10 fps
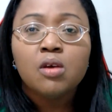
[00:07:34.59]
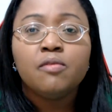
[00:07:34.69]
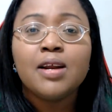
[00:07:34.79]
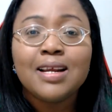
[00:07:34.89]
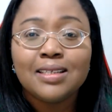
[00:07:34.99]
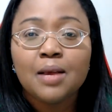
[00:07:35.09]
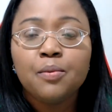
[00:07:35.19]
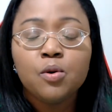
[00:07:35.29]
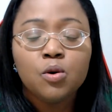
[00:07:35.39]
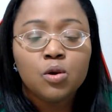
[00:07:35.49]
For
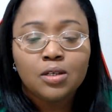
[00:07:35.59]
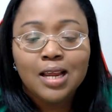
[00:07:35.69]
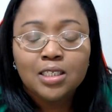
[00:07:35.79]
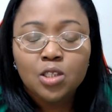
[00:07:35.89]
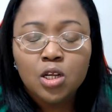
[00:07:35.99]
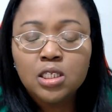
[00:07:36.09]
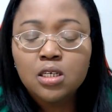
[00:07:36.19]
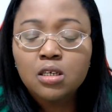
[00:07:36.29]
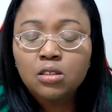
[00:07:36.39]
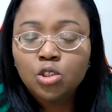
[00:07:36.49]
example, there's
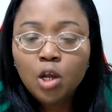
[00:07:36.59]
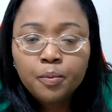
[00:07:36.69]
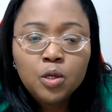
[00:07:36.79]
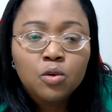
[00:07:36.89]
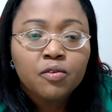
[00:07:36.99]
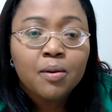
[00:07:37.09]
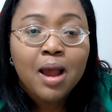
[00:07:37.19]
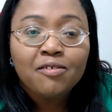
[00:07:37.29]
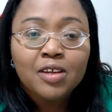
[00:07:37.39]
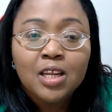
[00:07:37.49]
nothing stopping you from
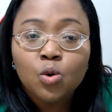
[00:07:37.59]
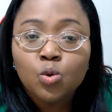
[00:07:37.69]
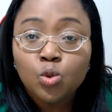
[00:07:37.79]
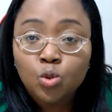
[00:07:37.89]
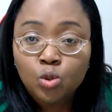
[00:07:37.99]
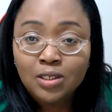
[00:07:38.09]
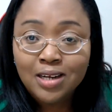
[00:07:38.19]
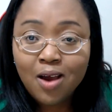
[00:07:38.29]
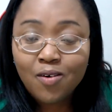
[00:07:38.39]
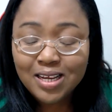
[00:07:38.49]
having a good road
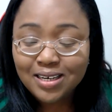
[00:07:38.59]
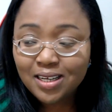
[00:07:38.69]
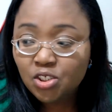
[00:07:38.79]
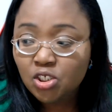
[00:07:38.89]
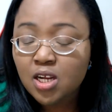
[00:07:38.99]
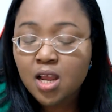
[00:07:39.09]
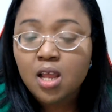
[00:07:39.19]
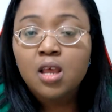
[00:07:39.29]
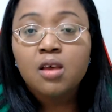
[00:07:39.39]
now in Nigeria.